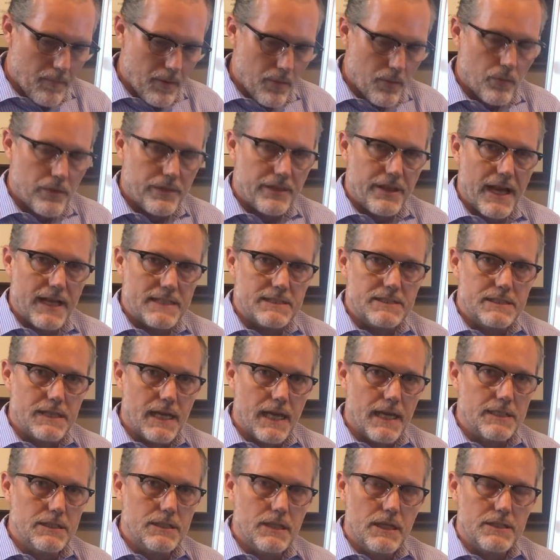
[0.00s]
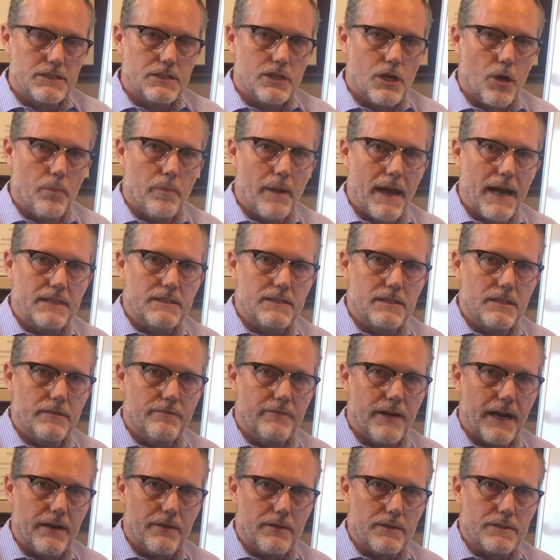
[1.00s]
With that said, let's go back to the
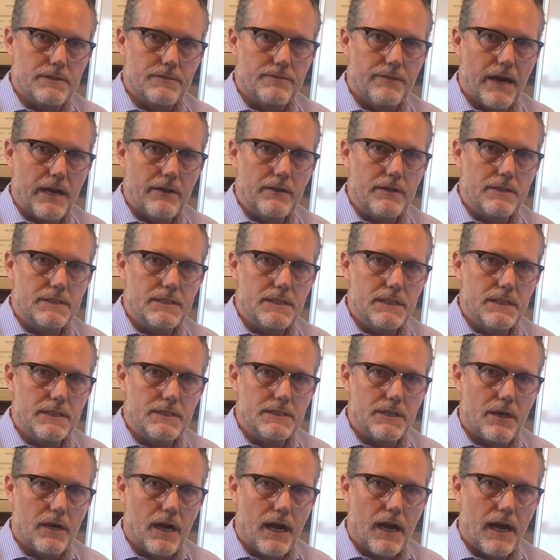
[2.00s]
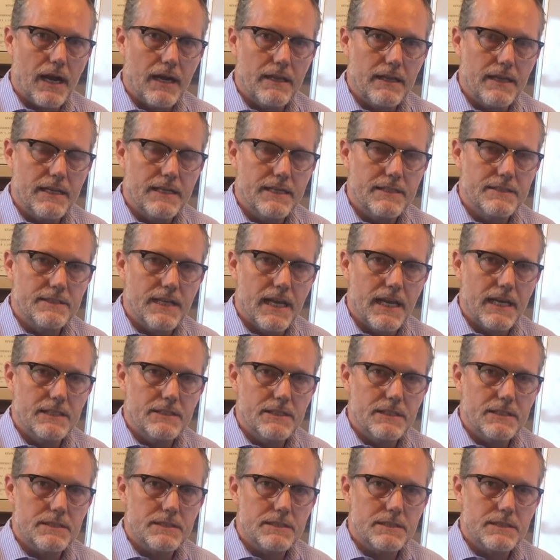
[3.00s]
virus. Viruses are highly
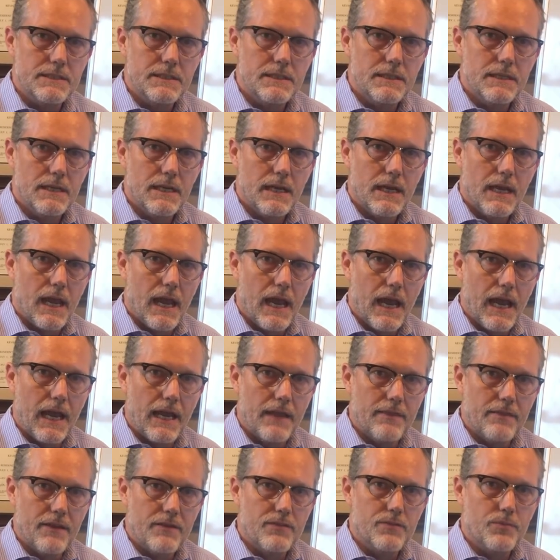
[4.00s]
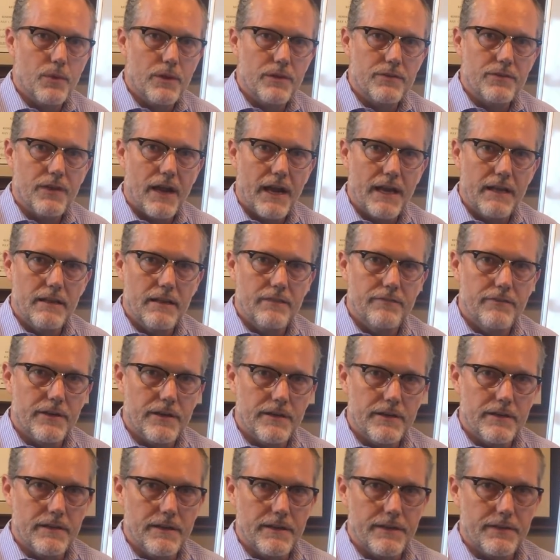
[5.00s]
contagious, and this one's highly
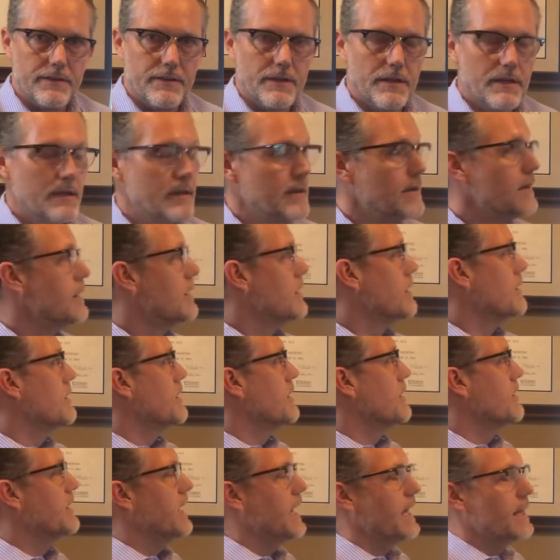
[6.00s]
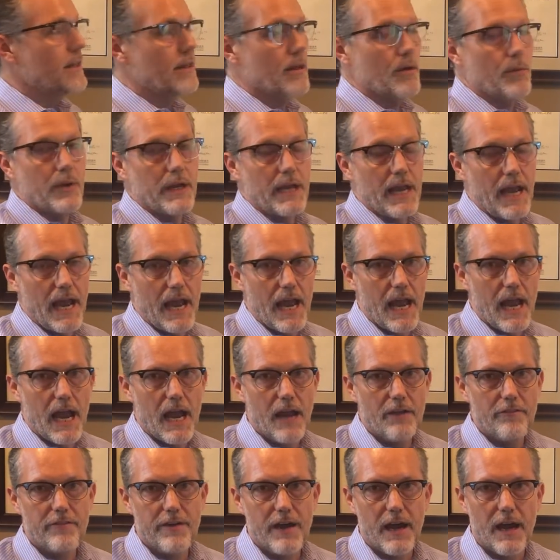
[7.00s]
virulent. The data that we
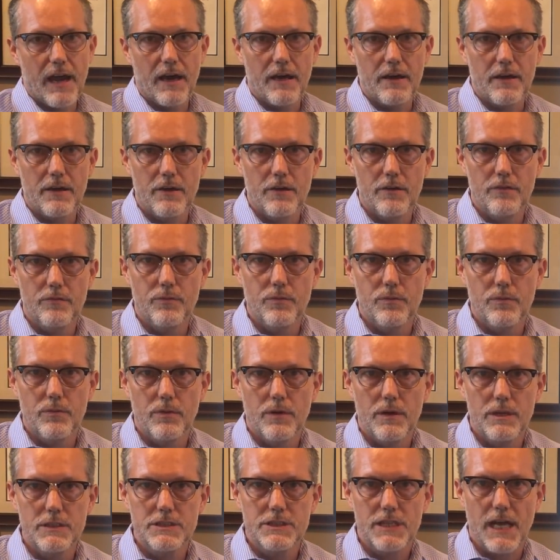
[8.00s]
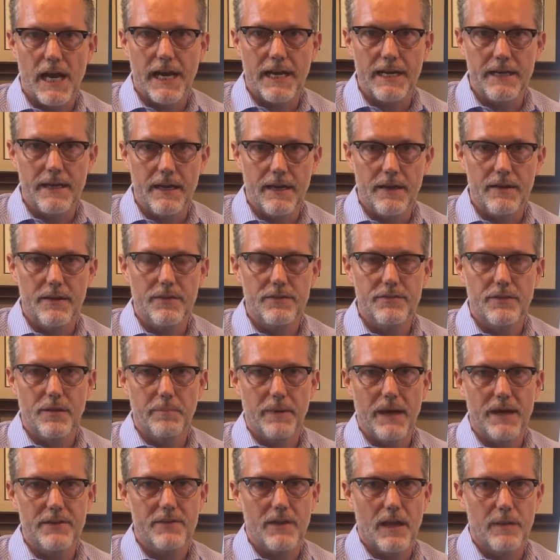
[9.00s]
have out of China is the
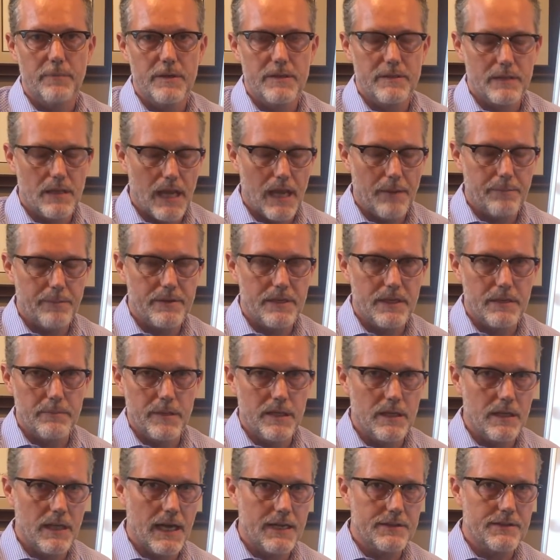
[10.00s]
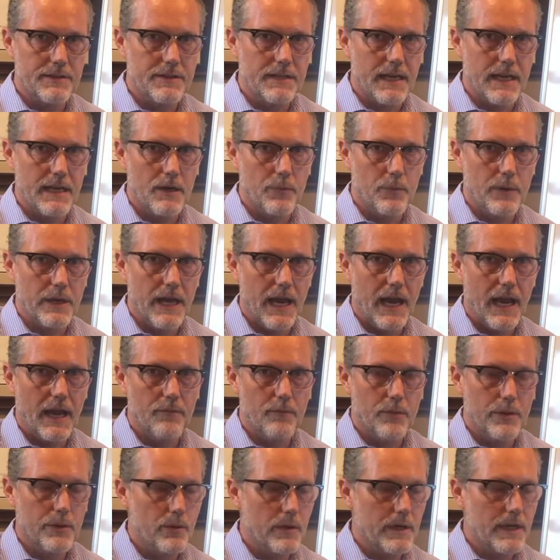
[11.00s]
best epidemiologic data we have.
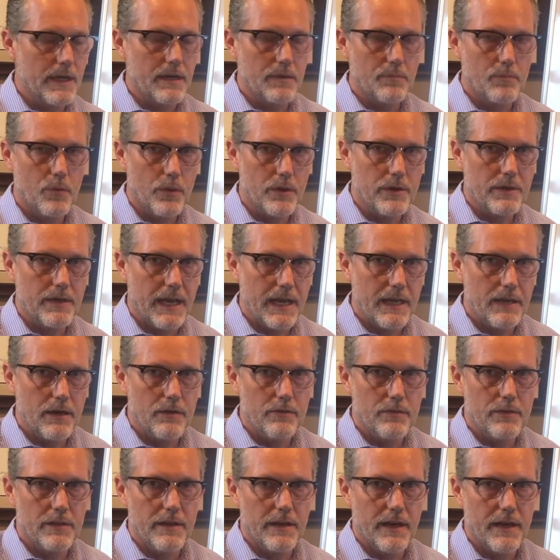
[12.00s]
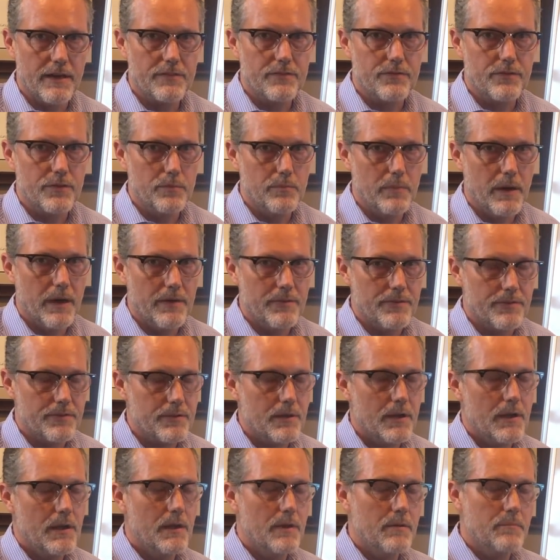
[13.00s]
We will get more data over the next few months,
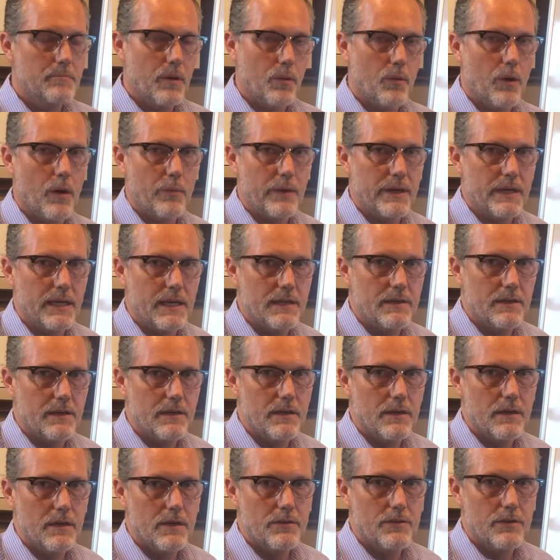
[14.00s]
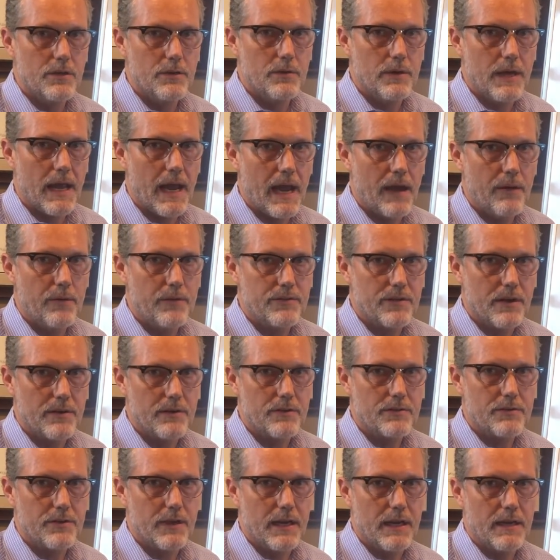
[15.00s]
But what we need to do now is
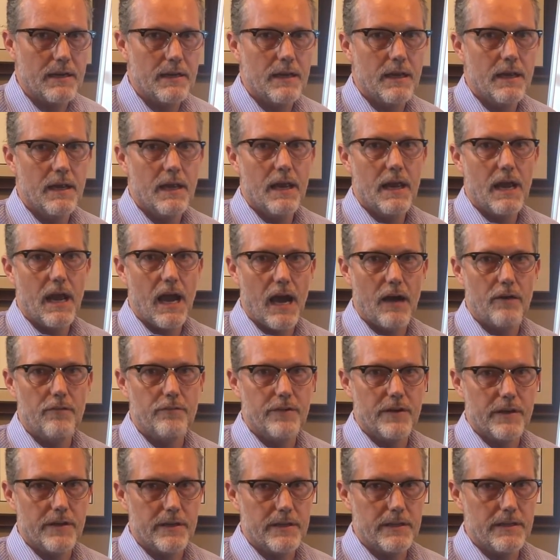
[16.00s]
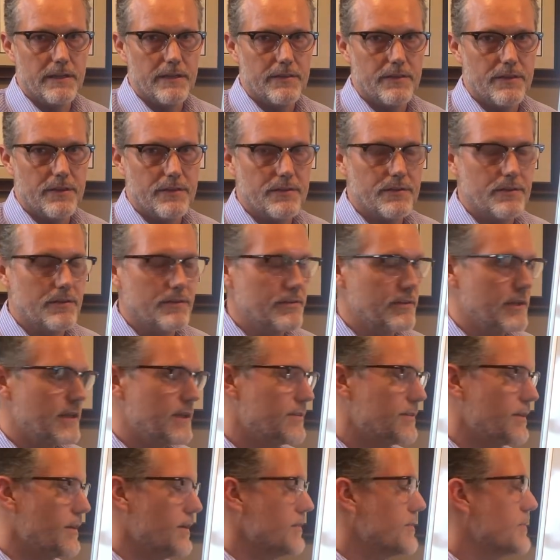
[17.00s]
understand how virulent this
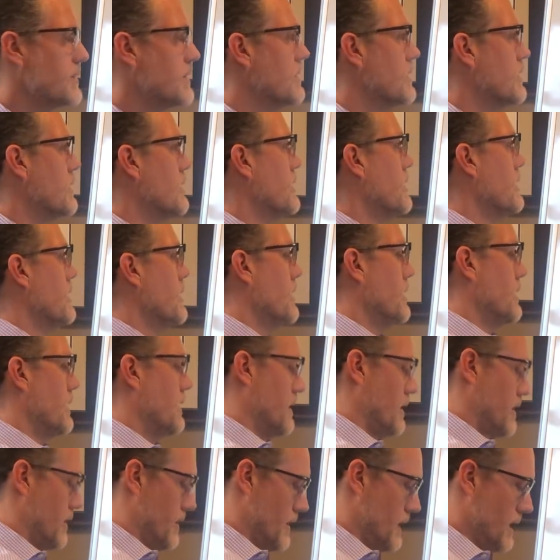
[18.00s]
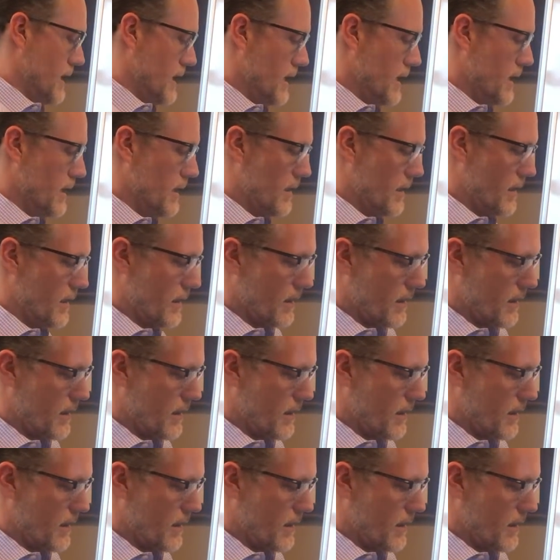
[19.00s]
disease is. The